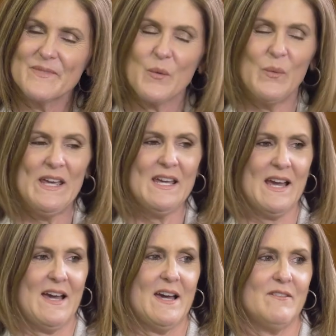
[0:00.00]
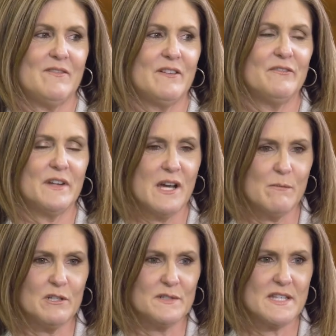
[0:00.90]
We have a
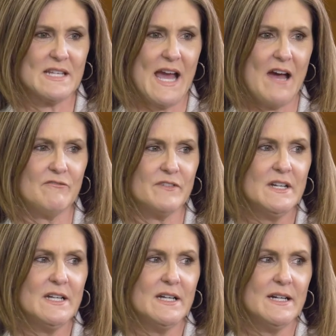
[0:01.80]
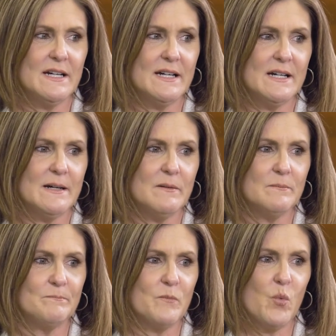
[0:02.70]
phenomenal staff.
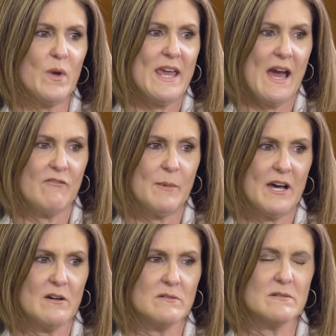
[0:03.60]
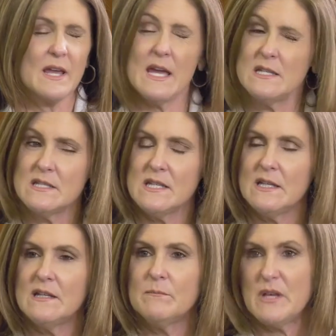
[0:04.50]
We have about
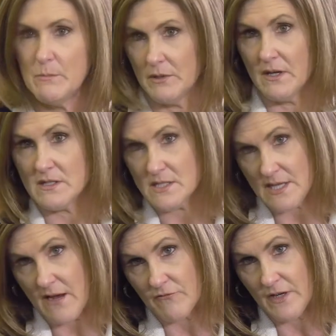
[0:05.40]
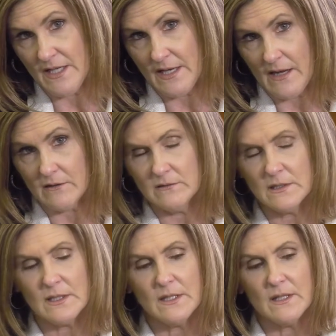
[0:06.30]
18 people on staff right now.
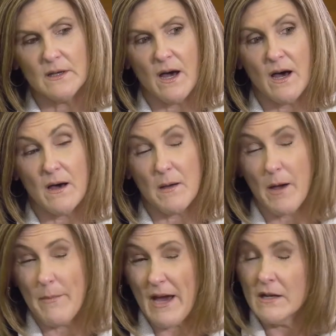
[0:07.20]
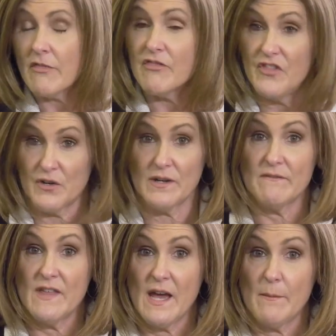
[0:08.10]
About a third
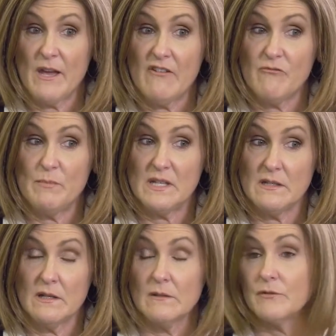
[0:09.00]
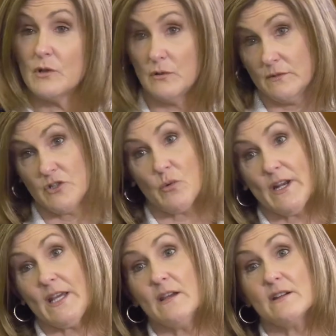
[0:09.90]
of them have been here for over
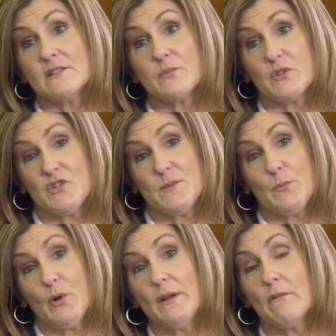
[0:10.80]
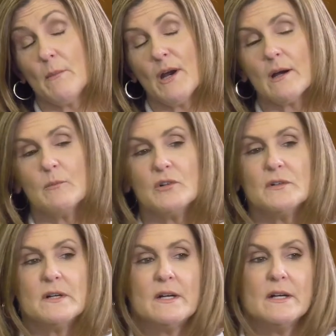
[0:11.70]
20 years, which is pretty remarkable.